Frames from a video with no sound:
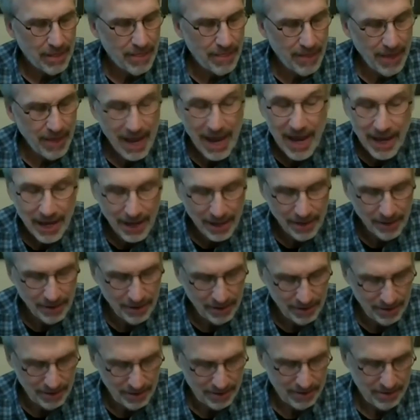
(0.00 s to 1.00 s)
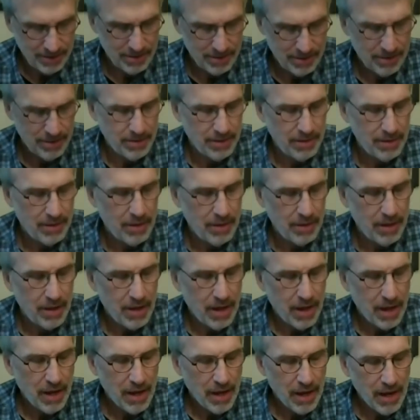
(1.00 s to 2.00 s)
then,
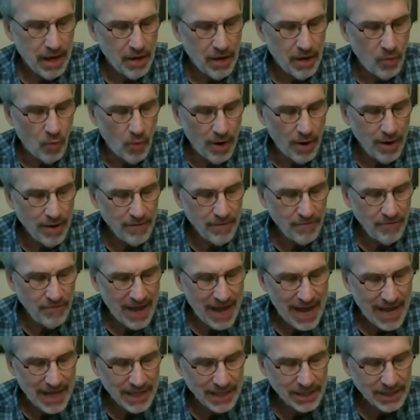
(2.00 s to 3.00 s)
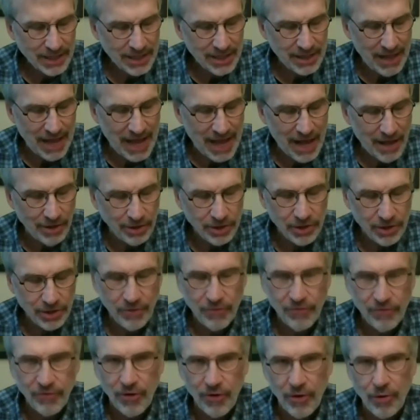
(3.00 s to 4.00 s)
in one vast
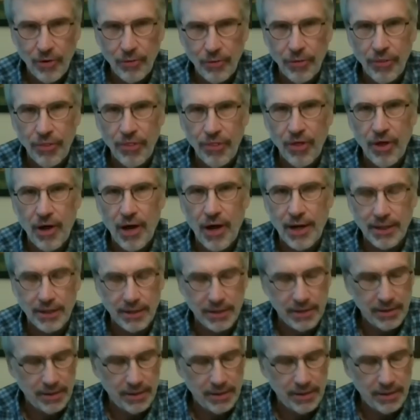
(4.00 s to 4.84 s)
thousandfold thought,